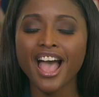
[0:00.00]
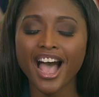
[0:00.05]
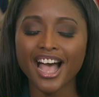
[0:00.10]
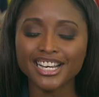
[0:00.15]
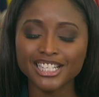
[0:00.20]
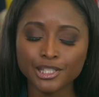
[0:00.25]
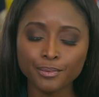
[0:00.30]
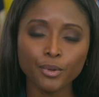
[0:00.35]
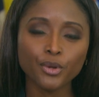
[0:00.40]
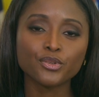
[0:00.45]

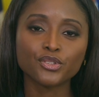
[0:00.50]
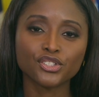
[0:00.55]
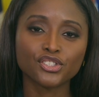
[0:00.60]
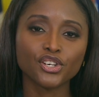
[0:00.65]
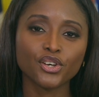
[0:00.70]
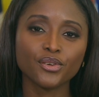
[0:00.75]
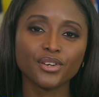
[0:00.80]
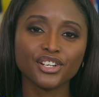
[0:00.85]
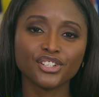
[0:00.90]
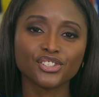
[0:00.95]
I spoke to
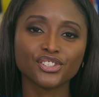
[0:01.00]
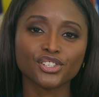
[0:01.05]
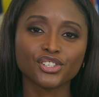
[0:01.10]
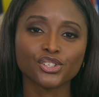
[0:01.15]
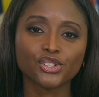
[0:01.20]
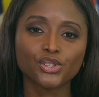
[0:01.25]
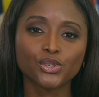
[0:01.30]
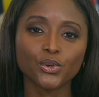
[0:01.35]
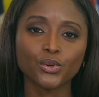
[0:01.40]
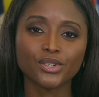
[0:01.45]
Tony a
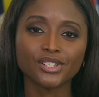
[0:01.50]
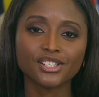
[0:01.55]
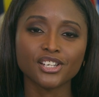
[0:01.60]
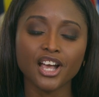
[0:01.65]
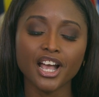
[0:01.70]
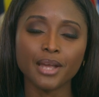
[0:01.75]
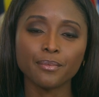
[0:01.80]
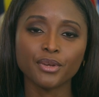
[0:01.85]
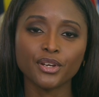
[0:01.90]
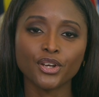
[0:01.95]
short
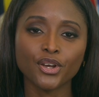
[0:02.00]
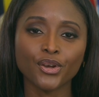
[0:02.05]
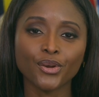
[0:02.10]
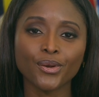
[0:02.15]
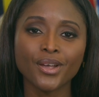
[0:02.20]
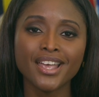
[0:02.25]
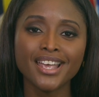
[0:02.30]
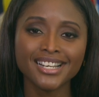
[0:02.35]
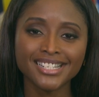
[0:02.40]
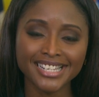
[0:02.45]
time ago.
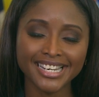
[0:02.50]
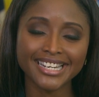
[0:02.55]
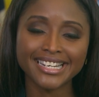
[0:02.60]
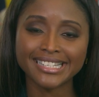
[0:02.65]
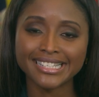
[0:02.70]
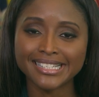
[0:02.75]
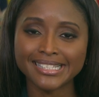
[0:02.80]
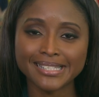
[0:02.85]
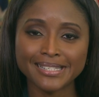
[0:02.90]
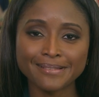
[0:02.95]
Take
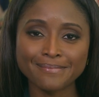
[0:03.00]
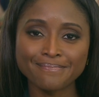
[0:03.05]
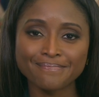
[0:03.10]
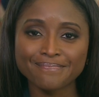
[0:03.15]
a listen.